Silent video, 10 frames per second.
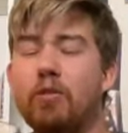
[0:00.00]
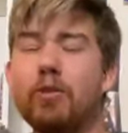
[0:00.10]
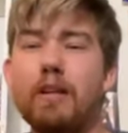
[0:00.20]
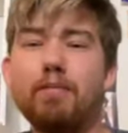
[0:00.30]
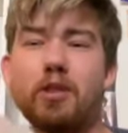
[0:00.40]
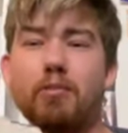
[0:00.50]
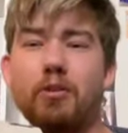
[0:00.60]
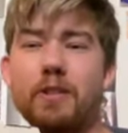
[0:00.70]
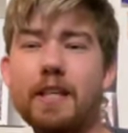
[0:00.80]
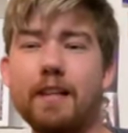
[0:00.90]
which I'm super
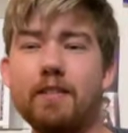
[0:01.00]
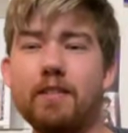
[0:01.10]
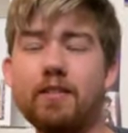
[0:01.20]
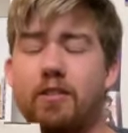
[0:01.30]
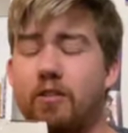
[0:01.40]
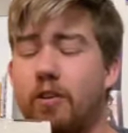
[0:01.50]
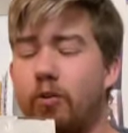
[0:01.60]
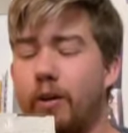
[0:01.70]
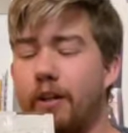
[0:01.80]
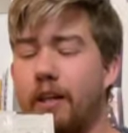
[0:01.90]
excited to know
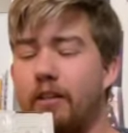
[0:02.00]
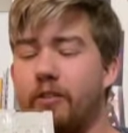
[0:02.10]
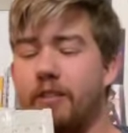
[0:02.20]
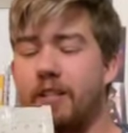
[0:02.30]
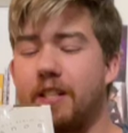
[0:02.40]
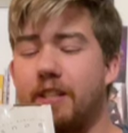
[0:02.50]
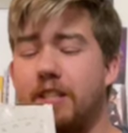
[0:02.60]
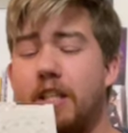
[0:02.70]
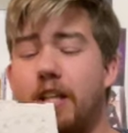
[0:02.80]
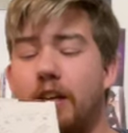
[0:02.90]
what color this is,